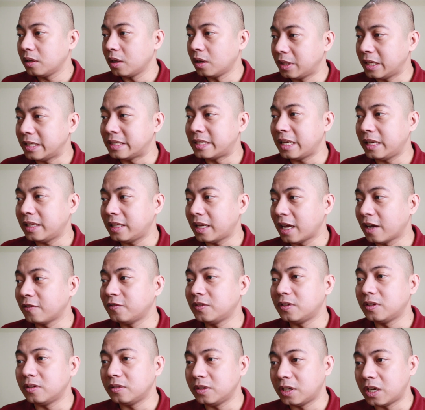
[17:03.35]
They say they
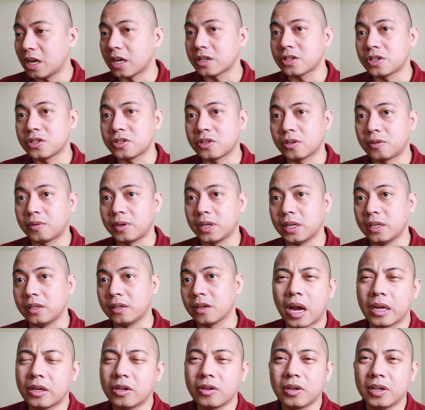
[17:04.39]
have deductions already.
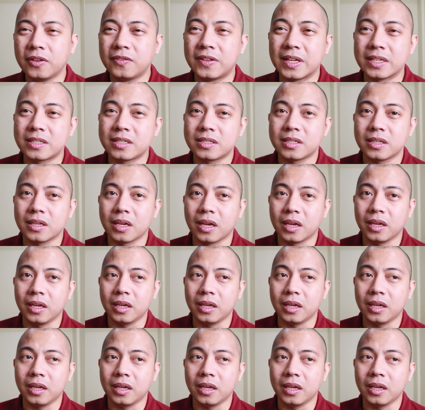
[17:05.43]
I don't know if that's